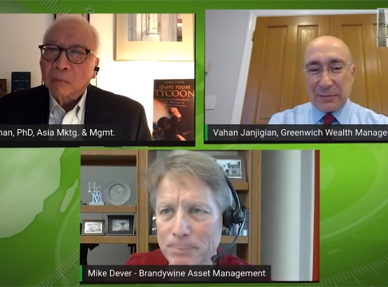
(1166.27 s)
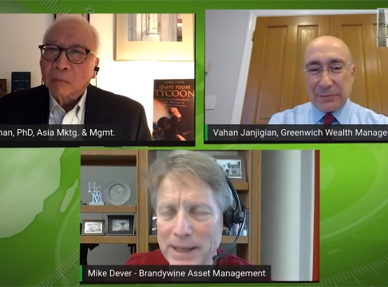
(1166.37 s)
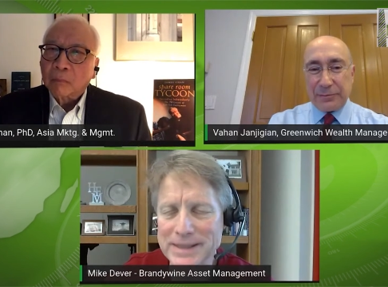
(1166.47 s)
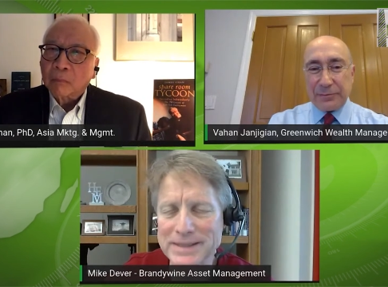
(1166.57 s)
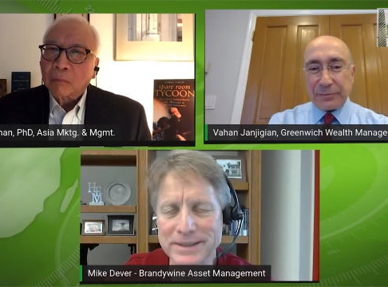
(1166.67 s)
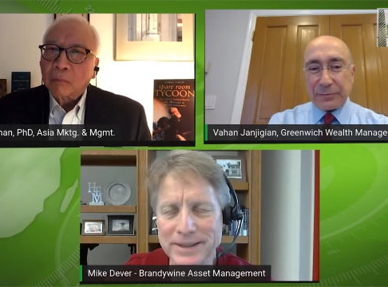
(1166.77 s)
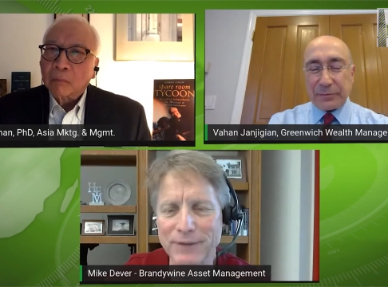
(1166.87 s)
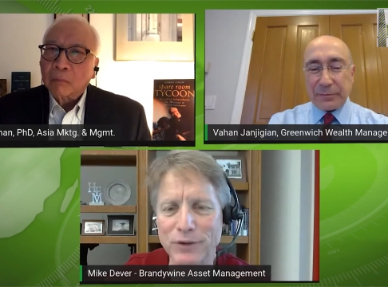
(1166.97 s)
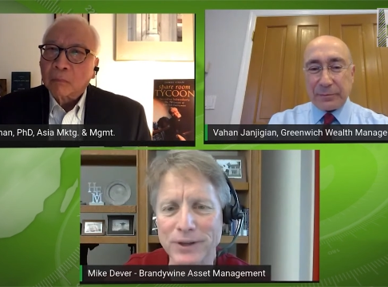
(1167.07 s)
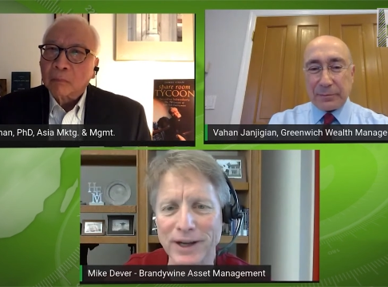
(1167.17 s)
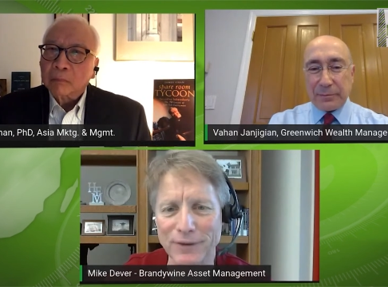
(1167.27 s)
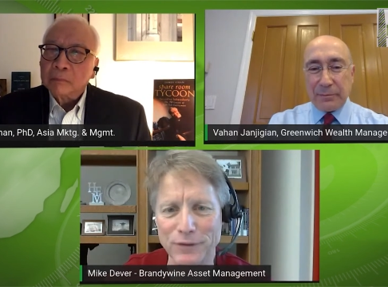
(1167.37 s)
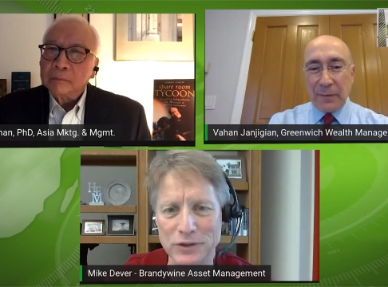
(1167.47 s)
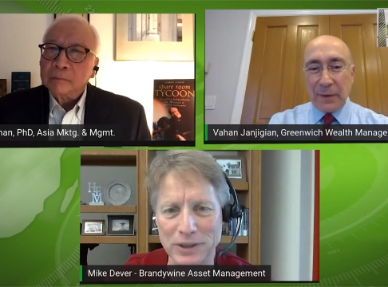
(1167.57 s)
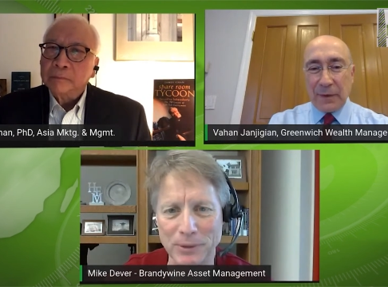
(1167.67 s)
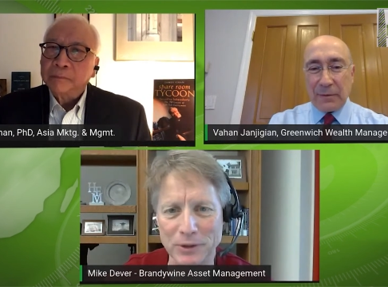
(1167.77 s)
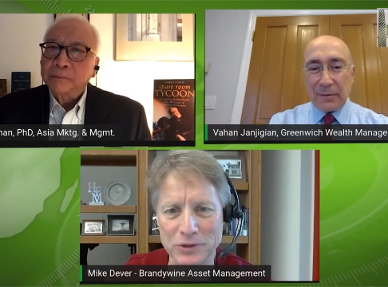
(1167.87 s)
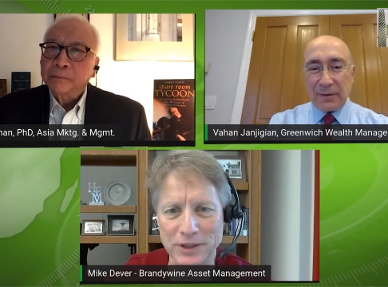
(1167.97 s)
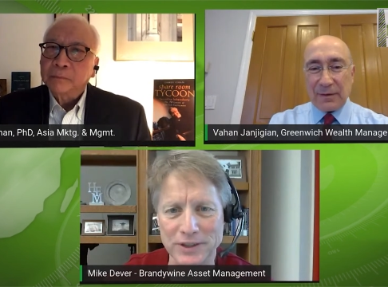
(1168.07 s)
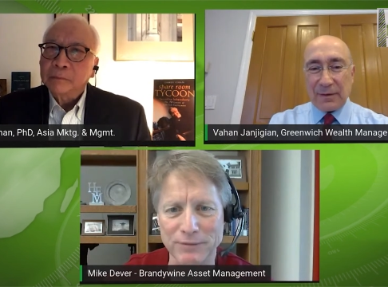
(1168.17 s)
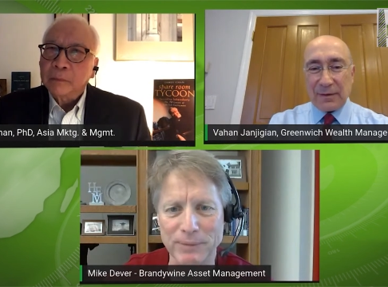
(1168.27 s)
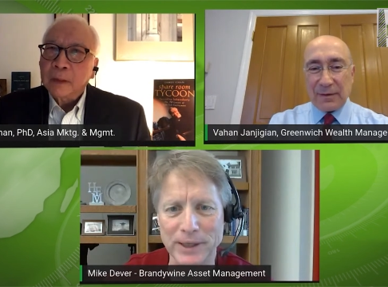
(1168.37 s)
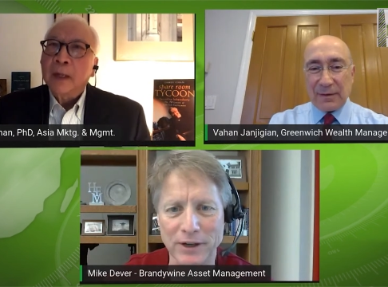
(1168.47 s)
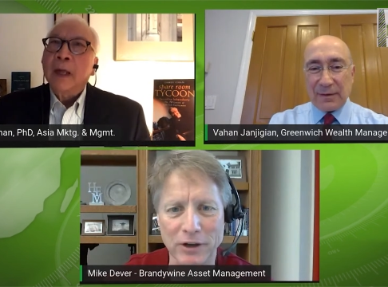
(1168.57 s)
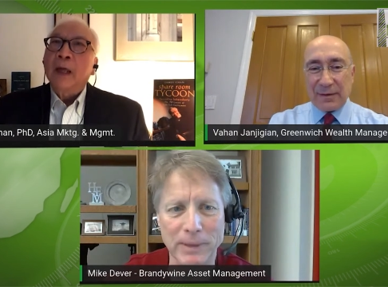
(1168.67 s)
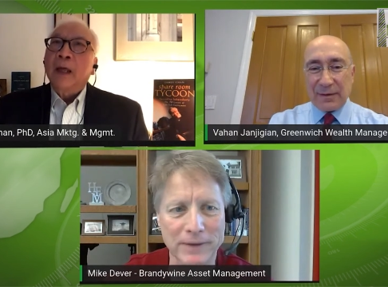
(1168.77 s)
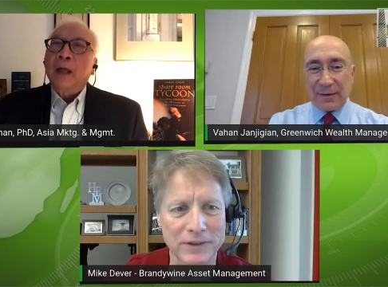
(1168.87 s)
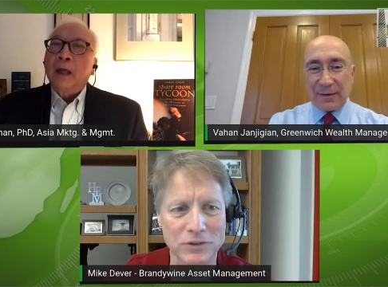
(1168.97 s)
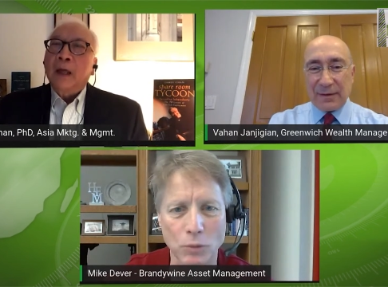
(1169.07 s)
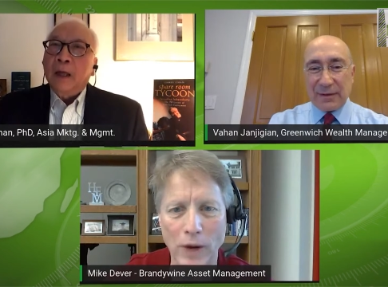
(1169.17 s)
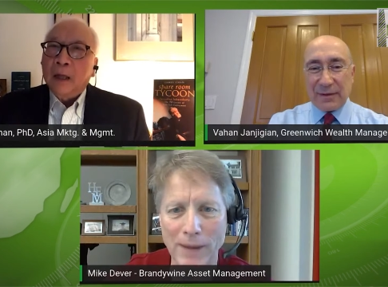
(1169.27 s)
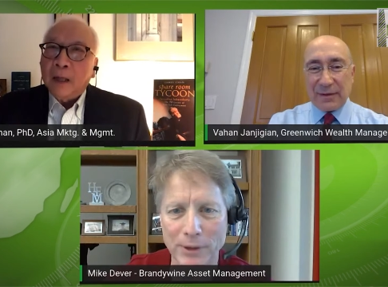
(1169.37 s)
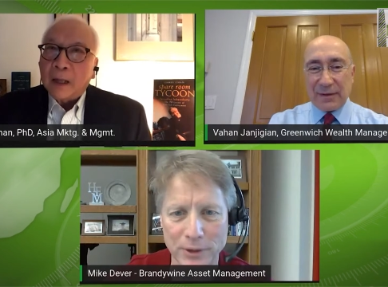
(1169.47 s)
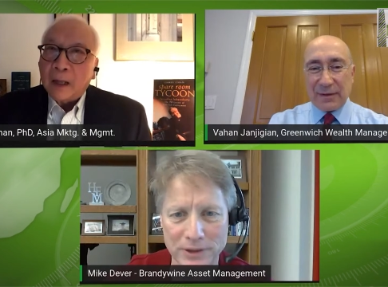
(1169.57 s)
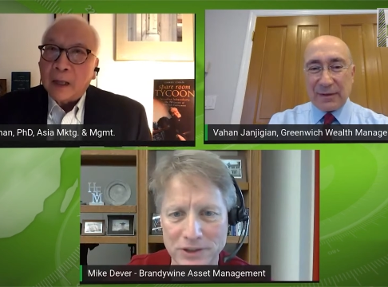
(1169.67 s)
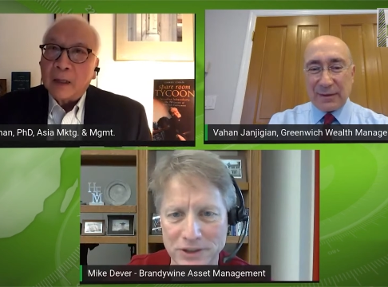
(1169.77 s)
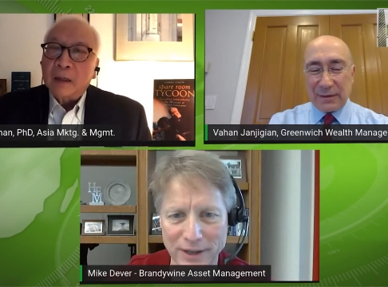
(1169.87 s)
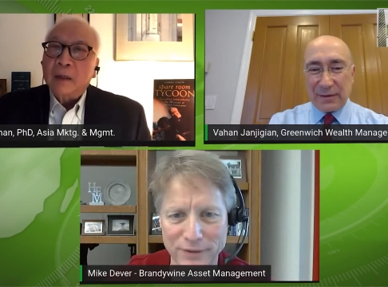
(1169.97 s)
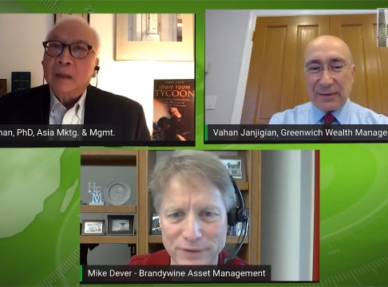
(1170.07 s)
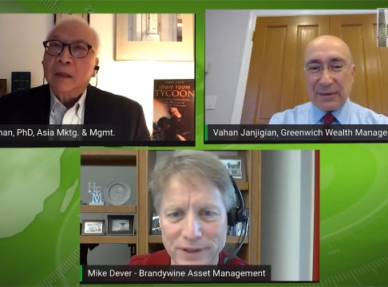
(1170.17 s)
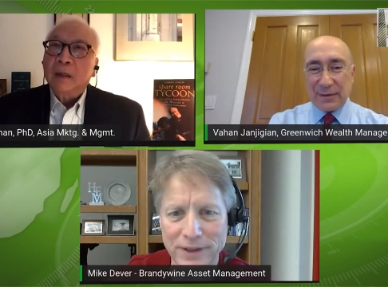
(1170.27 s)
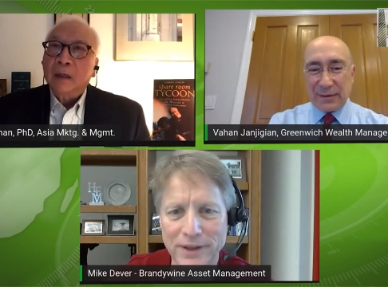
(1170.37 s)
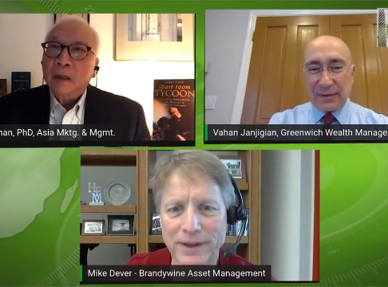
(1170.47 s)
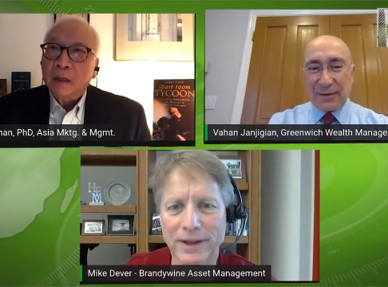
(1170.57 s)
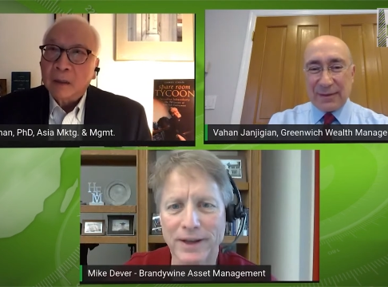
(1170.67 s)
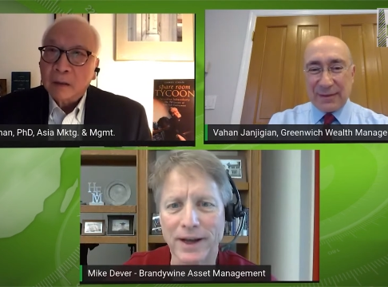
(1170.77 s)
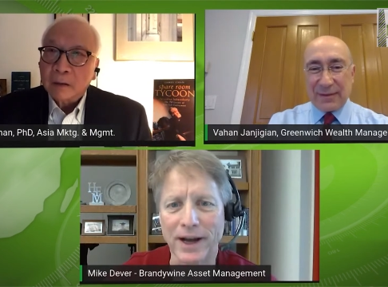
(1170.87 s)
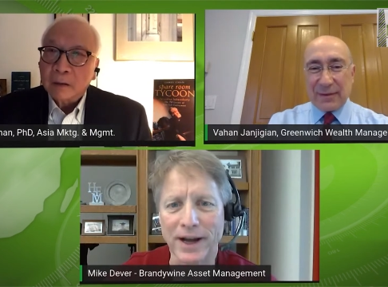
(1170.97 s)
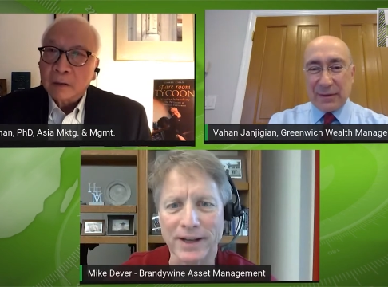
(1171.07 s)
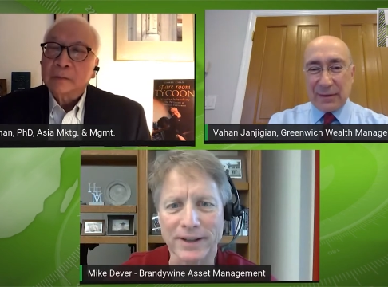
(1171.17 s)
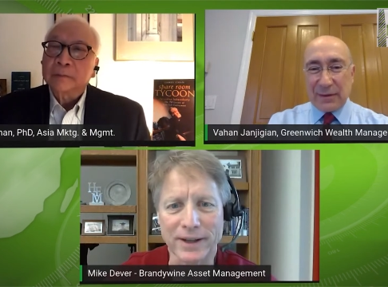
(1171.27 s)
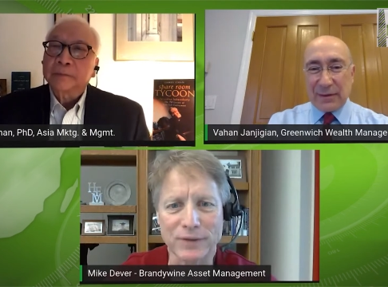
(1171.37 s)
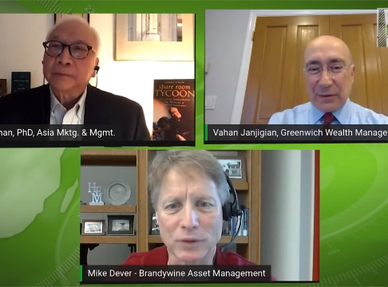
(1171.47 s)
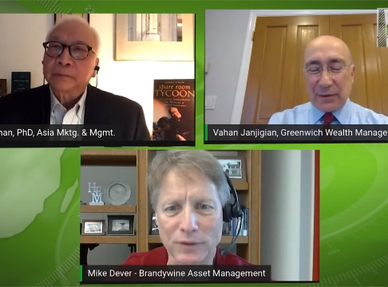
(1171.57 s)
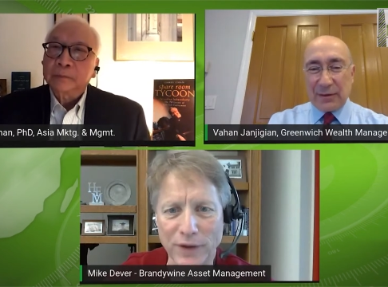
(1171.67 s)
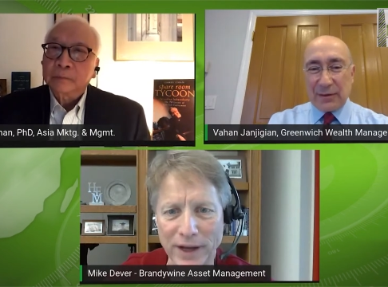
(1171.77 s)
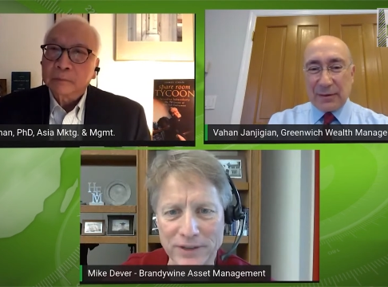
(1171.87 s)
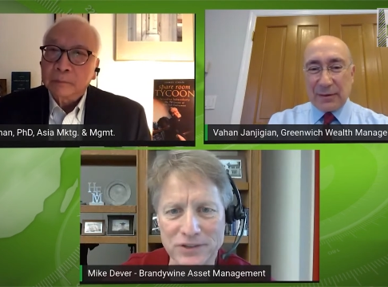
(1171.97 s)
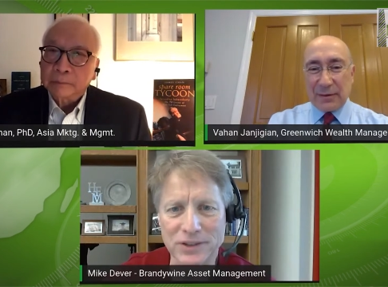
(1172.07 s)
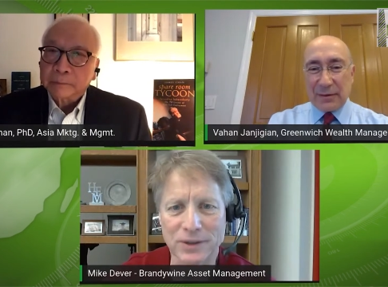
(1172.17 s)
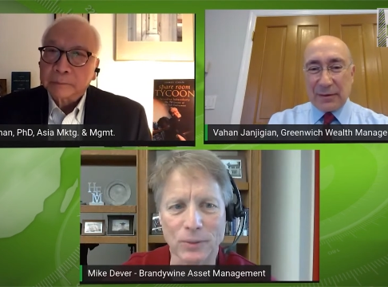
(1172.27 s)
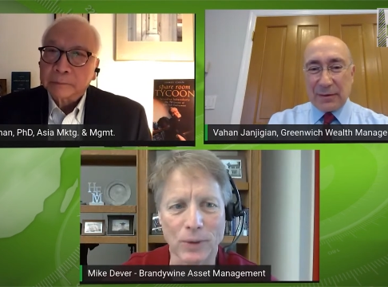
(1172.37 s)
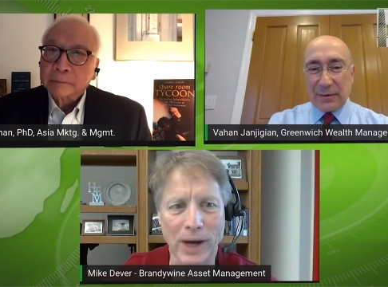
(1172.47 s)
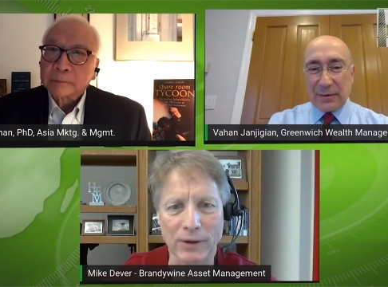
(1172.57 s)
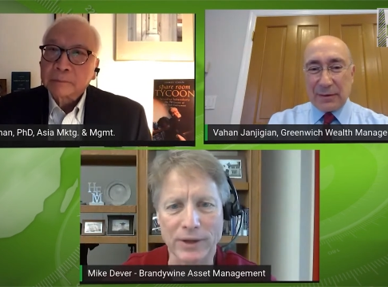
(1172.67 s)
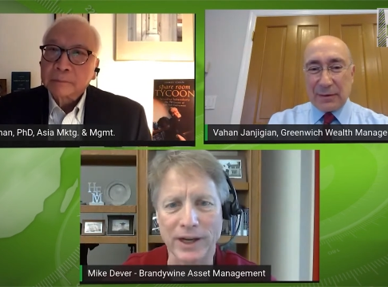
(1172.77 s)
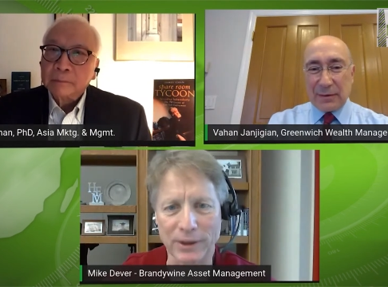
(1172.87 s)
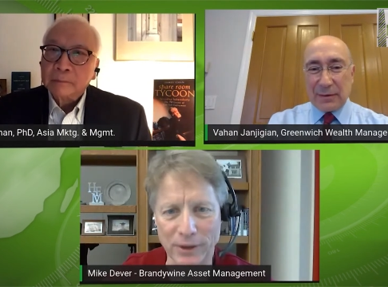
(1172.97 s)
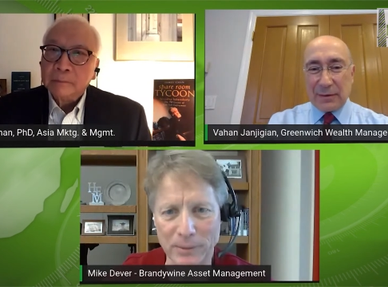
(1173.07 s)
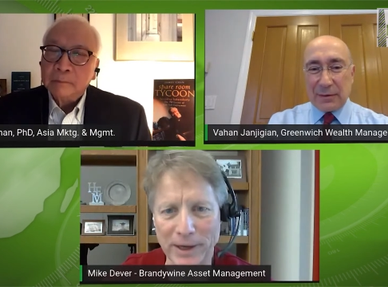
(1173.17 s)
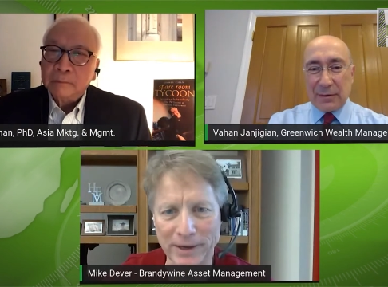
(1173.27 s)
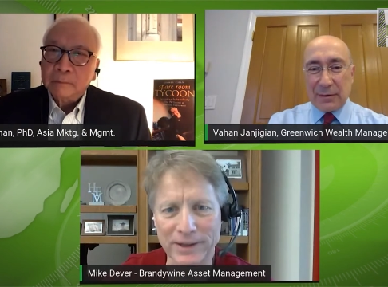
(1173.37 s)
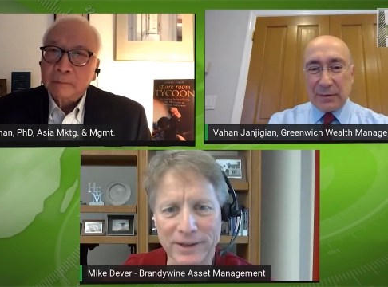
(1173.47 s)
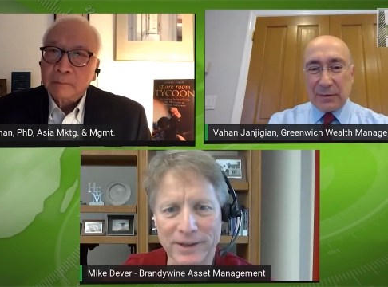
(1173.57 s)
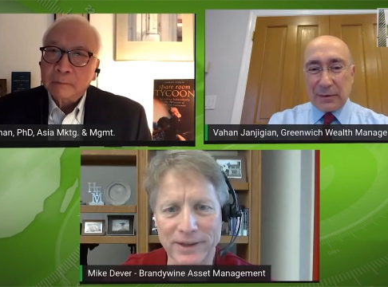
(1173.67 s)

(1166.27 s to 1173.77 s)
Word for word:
Speaker 1: base level enough for someone who says, I've been hearing about this Robinhood uh-huh. stuff. I'd love to invest. How can I learn about it?